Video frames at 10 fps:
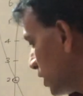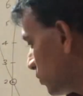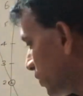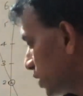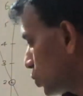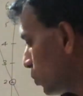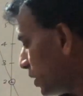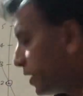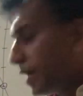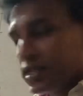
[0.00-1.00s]
If
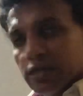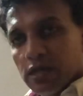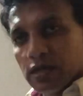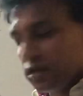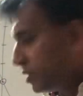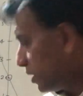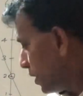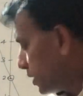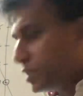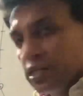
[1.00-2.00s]
actually
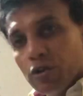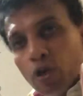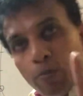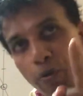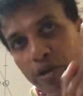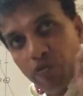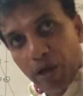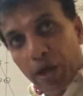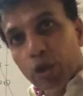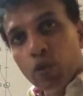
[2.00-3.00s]

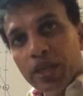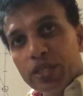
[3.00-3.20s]
0.5